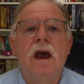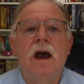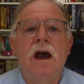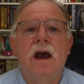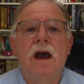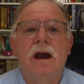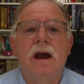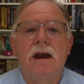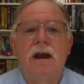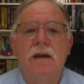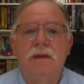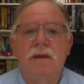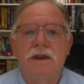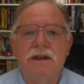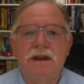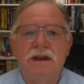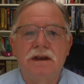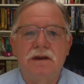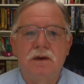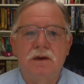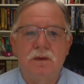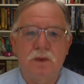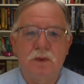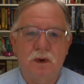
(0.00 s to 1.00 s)
I'm a
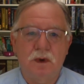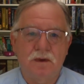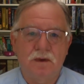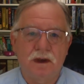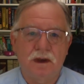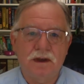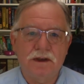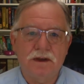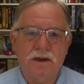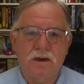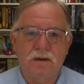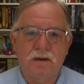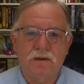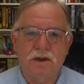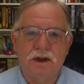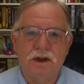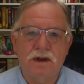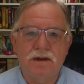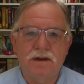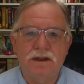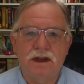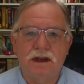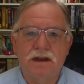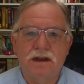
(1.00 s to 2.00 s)
tenured professor of
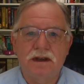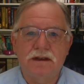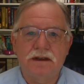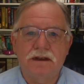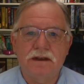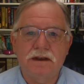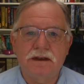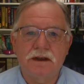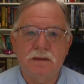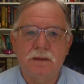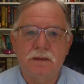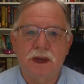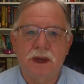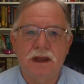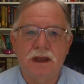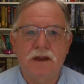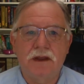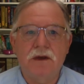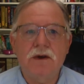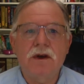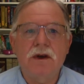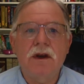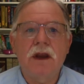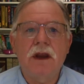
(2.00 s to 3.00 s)
geosciences at
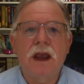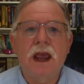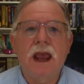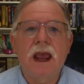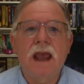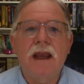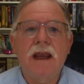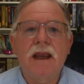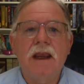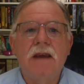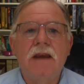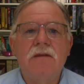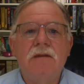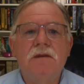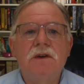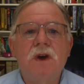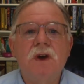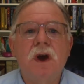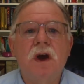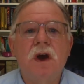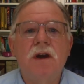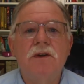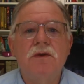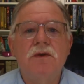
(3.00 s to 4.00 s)
Baylor and have
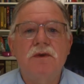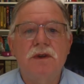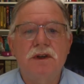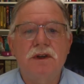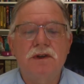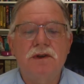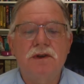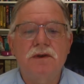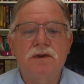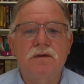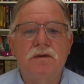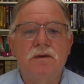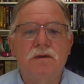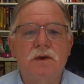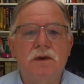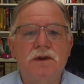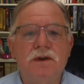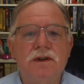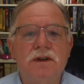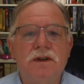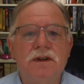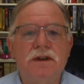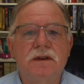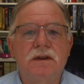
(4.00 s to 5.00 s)
taught traditional
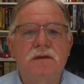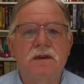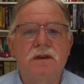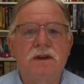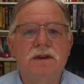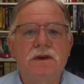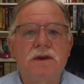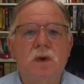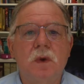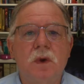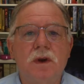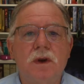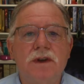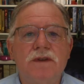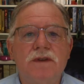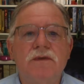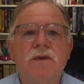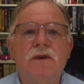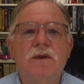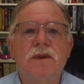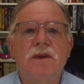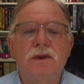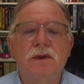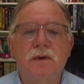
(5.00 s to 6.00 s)
versions of this course
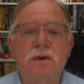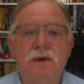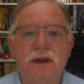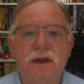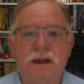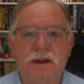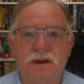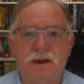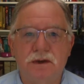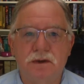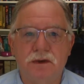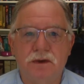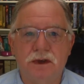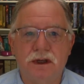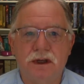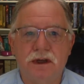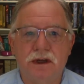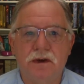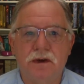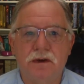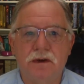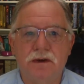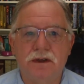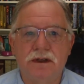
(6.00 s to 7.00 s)
for 32
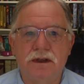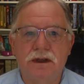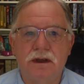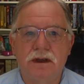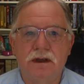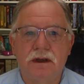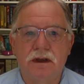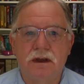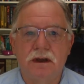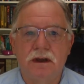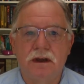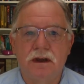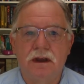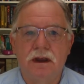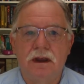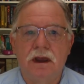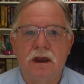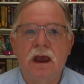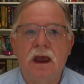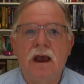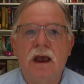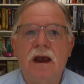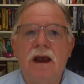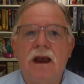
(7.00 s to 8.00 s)
years.
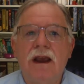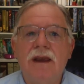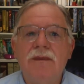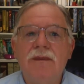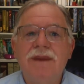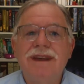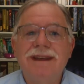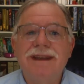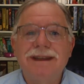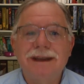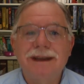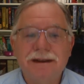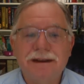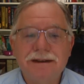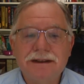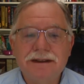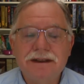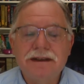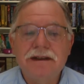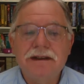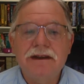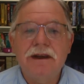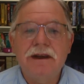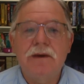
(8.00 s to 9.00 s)
I am
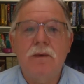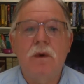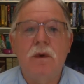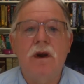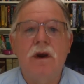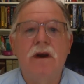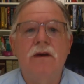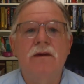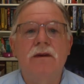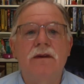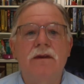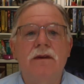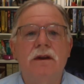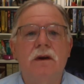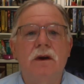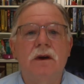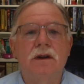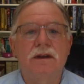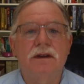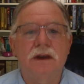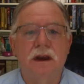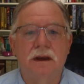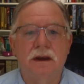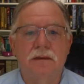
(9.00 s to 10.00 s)
intensely aware that our
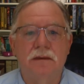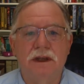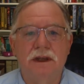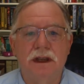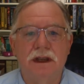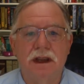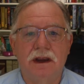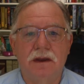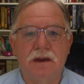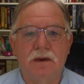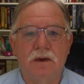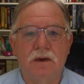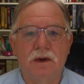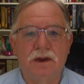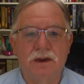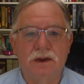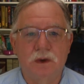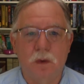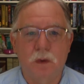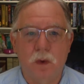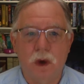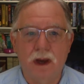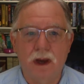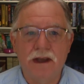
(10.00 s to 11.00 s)
time together is
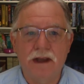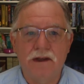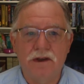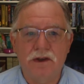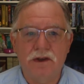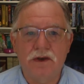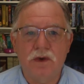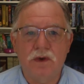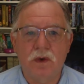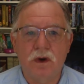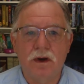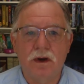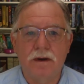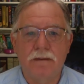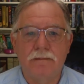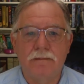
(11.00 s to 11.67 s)
quite short.